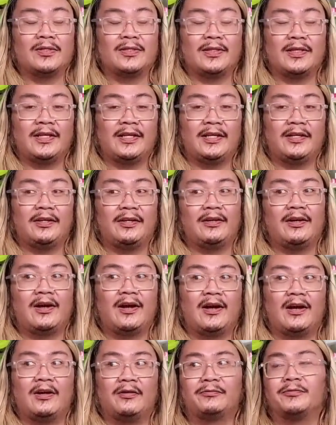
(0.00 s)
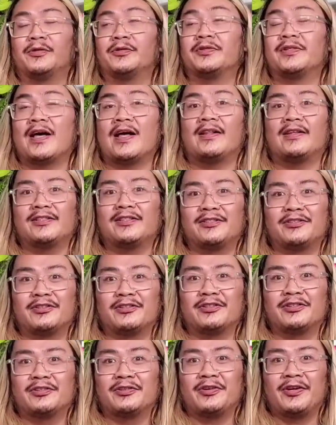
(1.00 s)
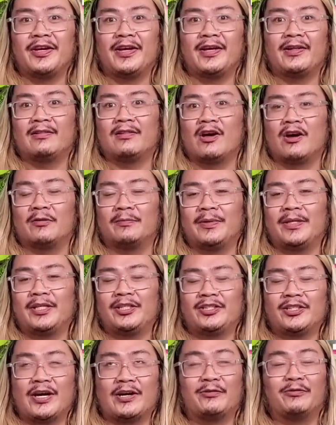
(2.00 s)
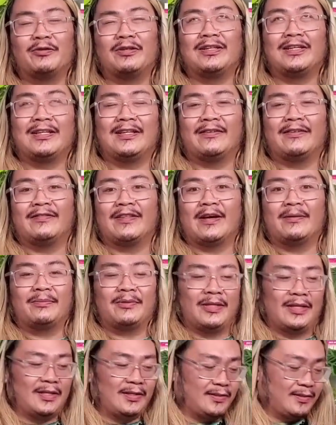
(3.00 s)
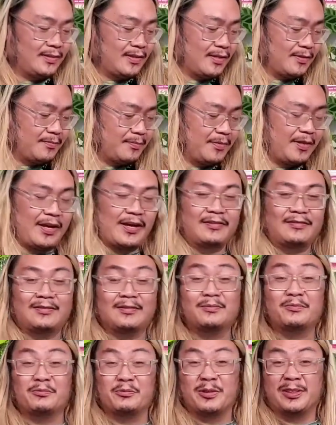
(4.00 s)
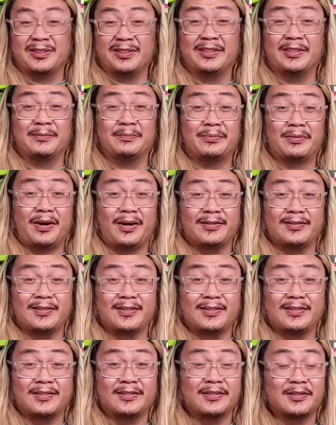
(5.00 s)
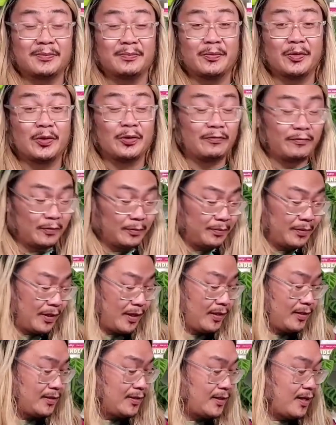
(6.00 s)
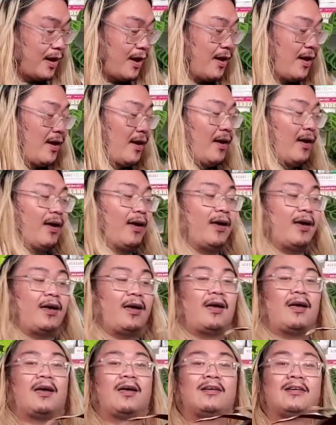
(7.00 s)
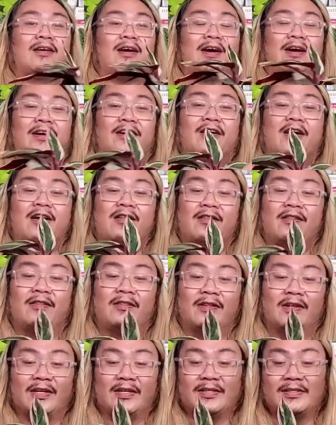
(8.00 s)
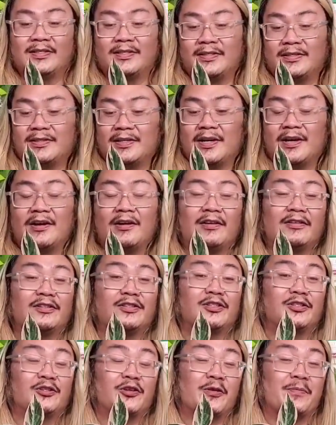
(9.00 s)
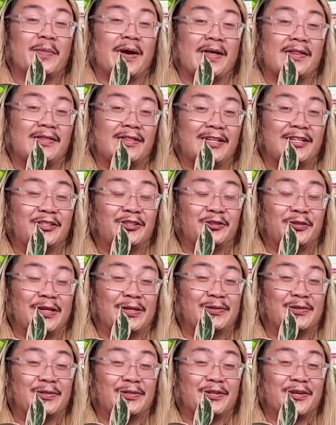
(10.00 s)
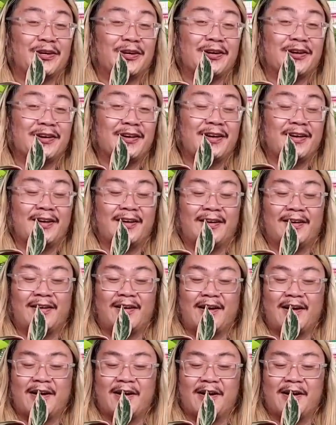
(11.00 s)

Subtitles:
It was the Rosales Nursery in Long Beach. I really love that place. They had some really good prices and some beautiful plants. And I got this Stromanthe Trio Star.